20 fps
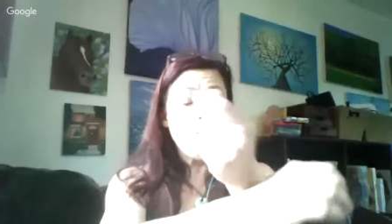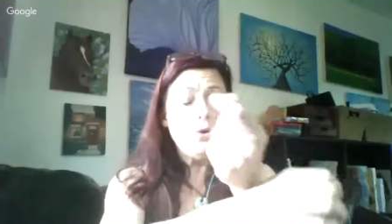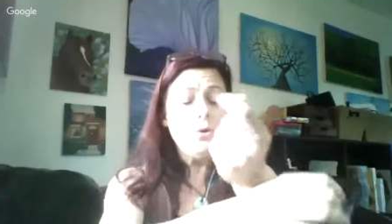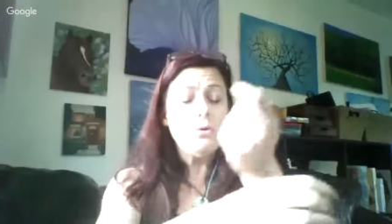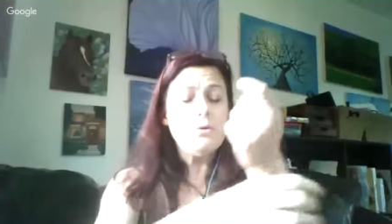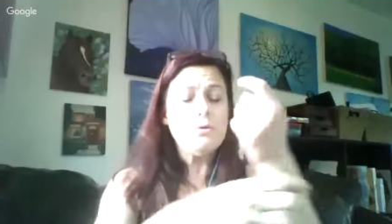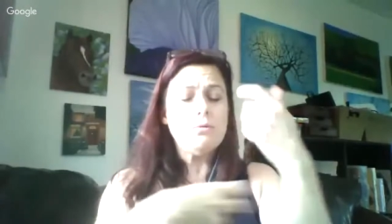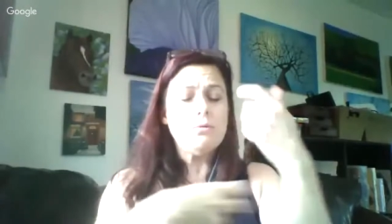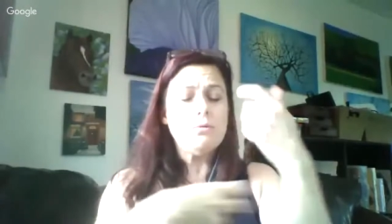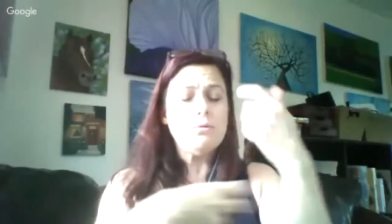
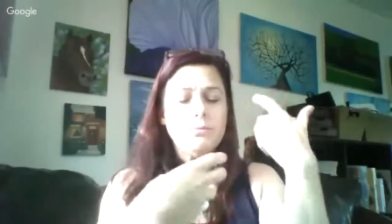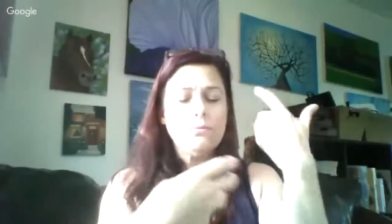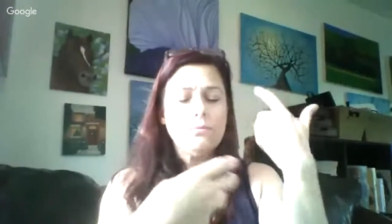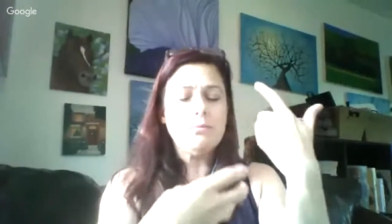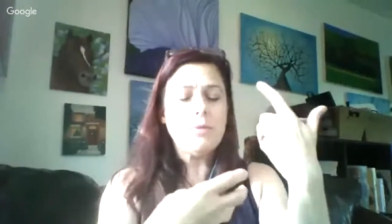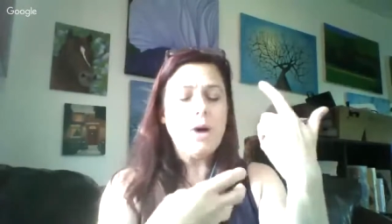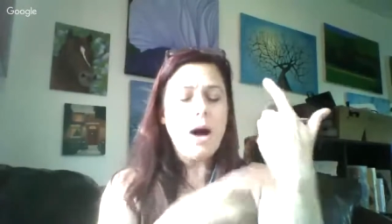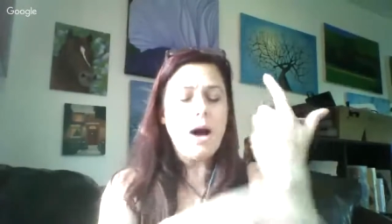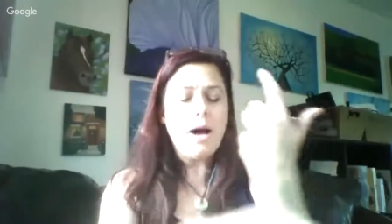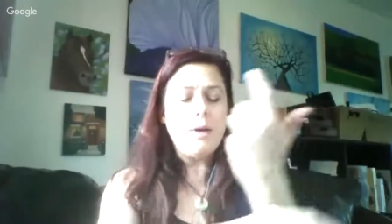And
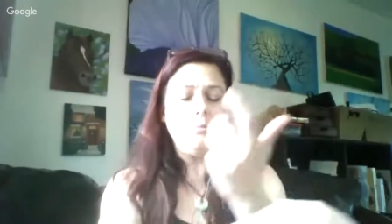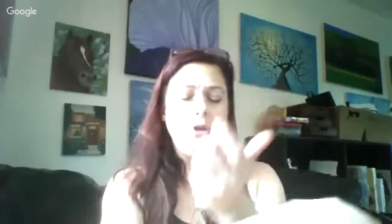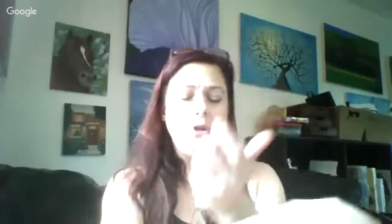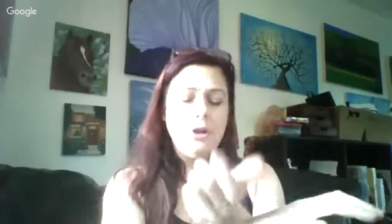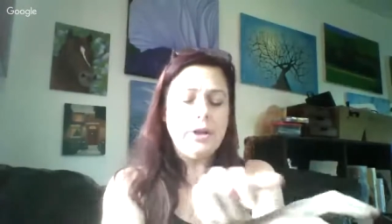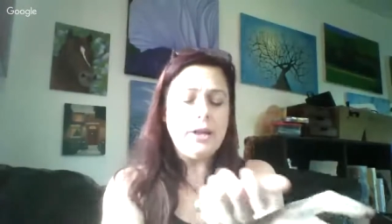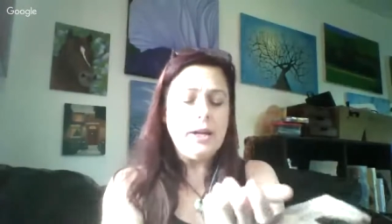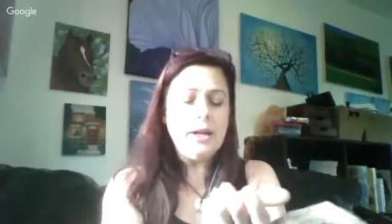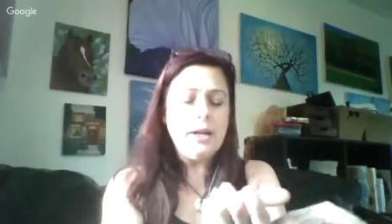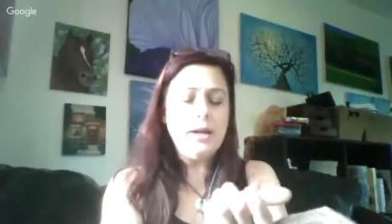so
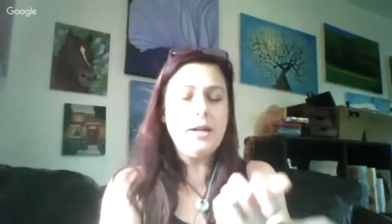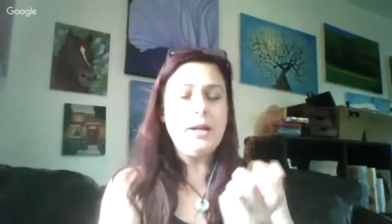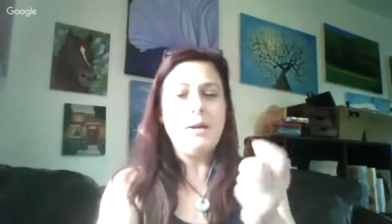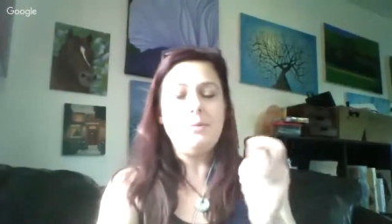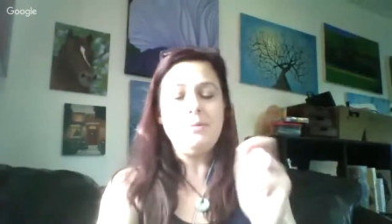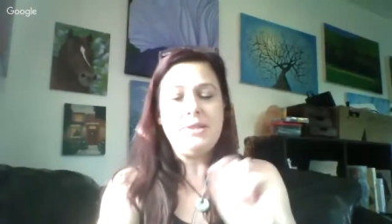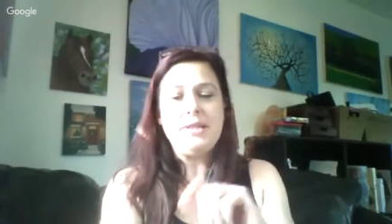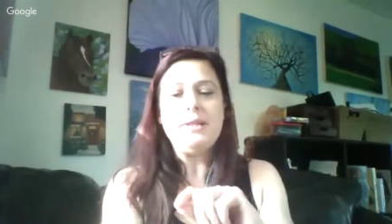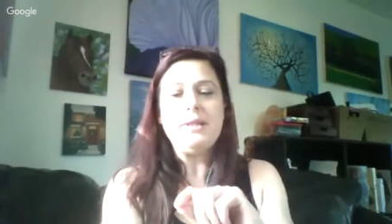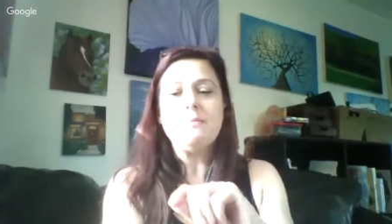I'm
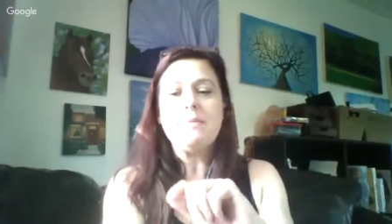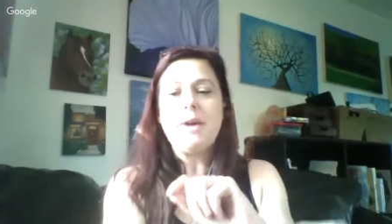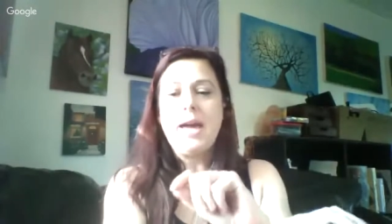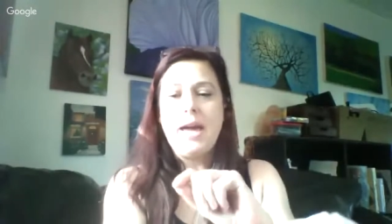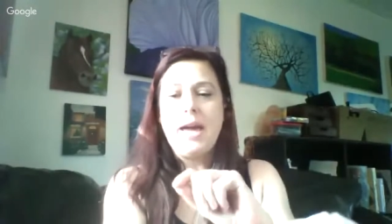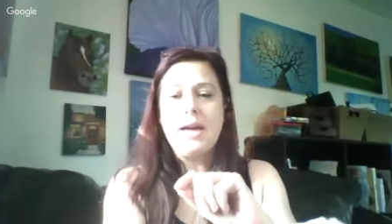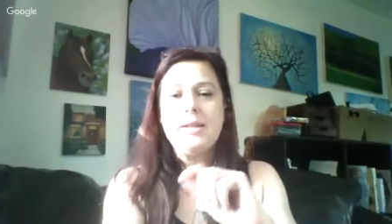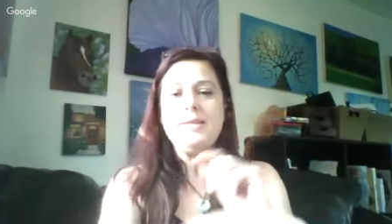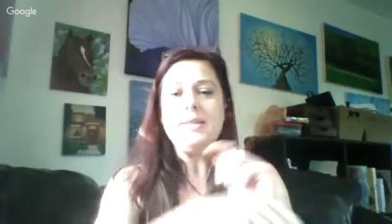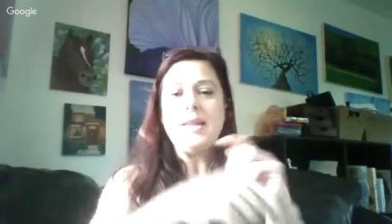looking and I'm
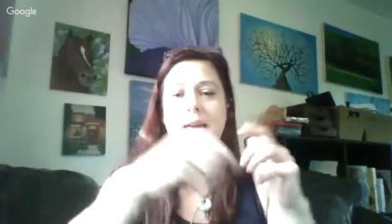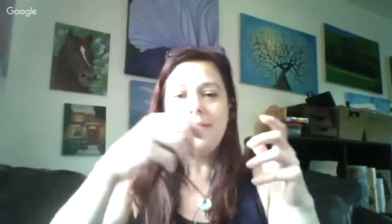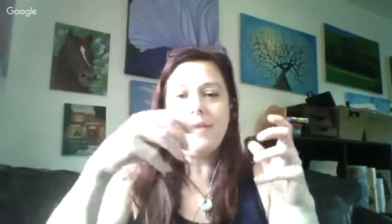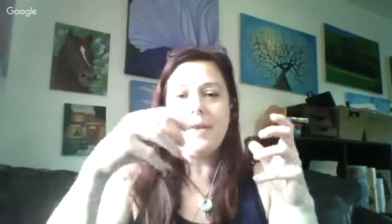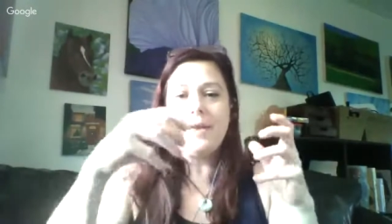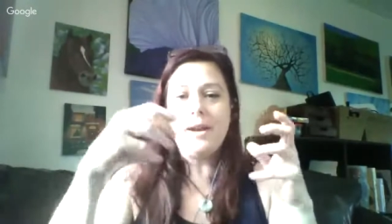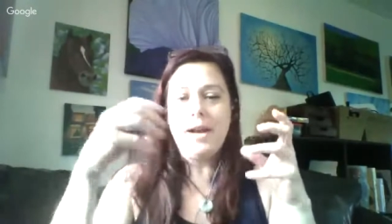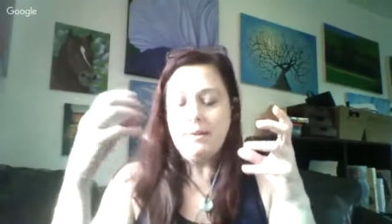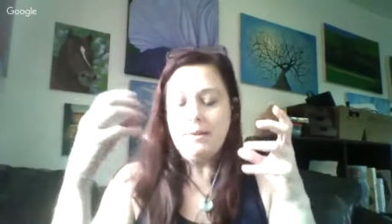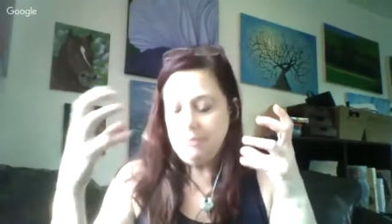seeing my hands,